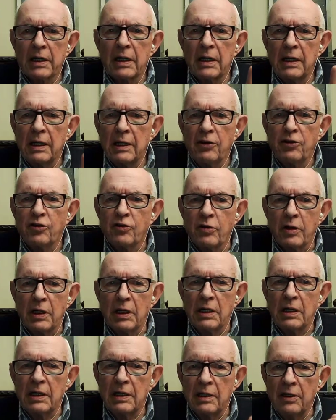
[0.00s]

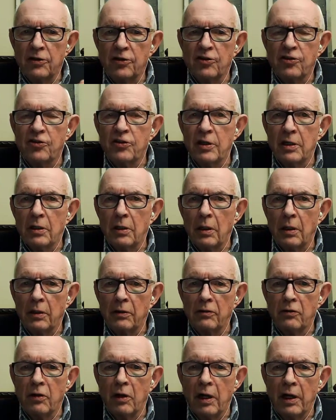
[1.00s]
history is still
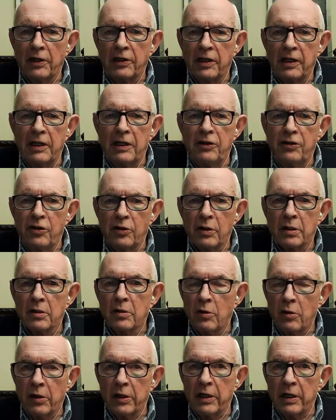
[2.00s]
not in your
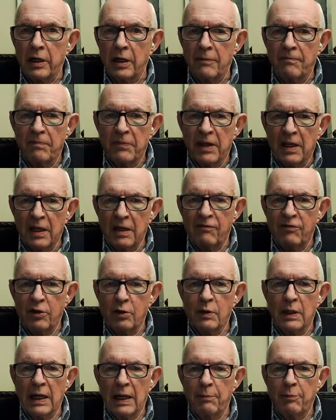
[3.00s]
corner if you
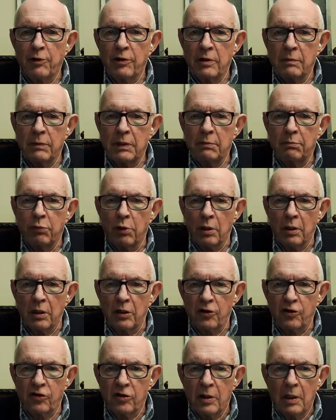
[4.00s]
happen to be
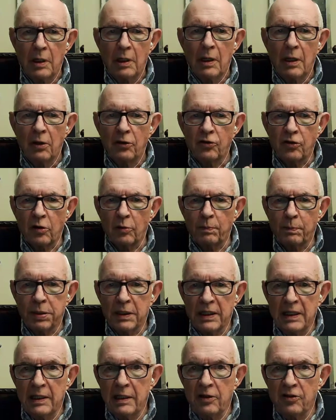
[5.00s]
bullish, so
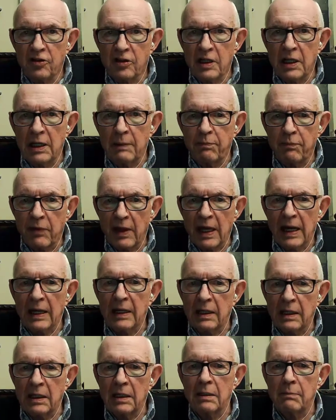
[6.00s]
please keep that
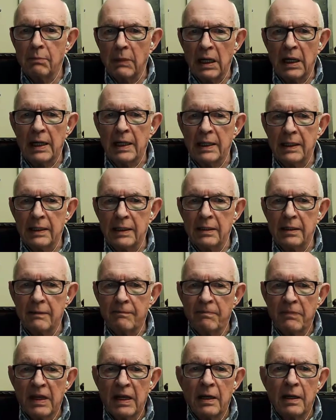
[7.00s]
in mind.
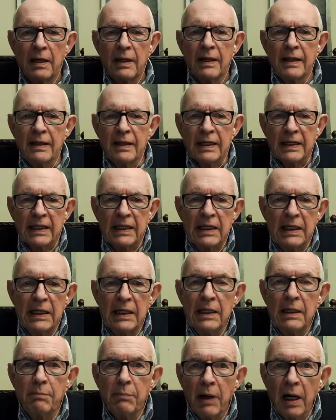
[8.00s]
The
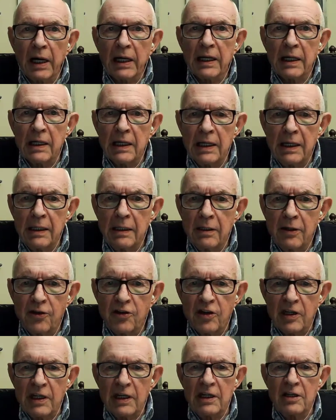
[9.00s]
key market
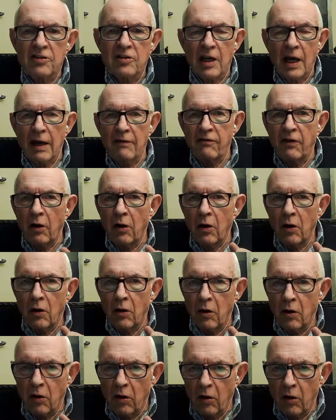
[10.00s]
indices have
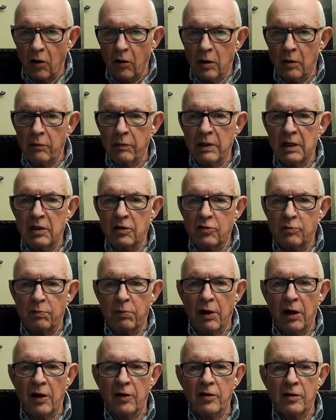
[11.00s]
always
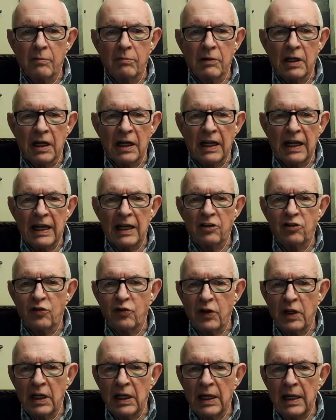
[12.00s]
bottomed at
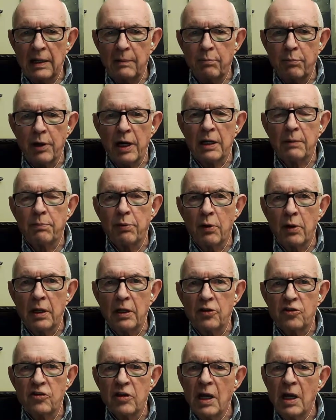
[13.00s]
SVA breakpoints,